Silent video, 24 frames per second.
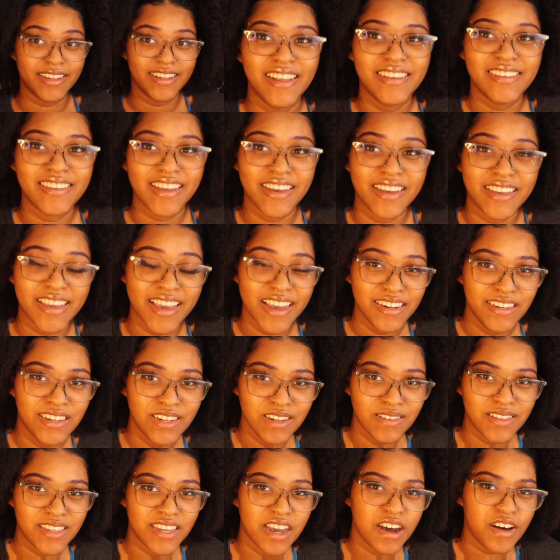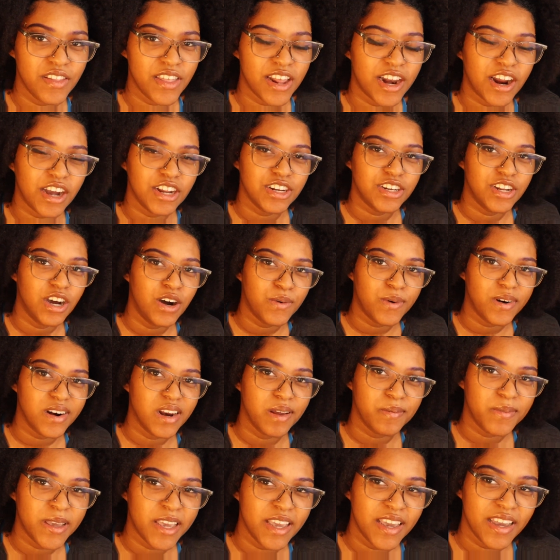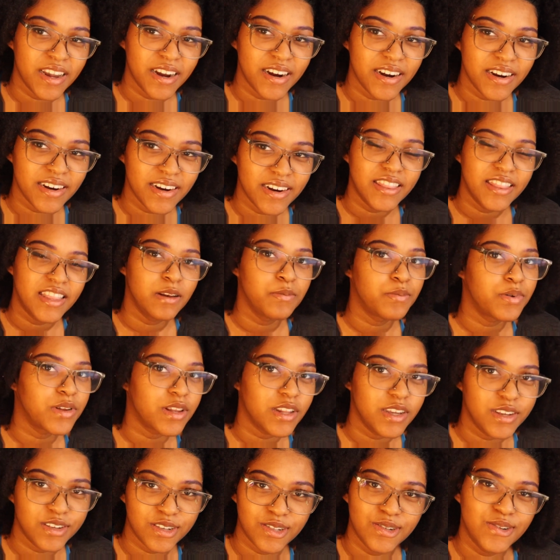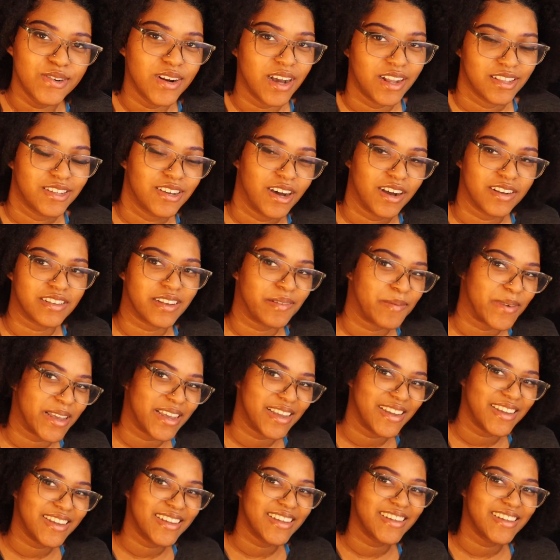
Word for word: It's like, can't you tell that I don't want to be here? Then please do not talk to me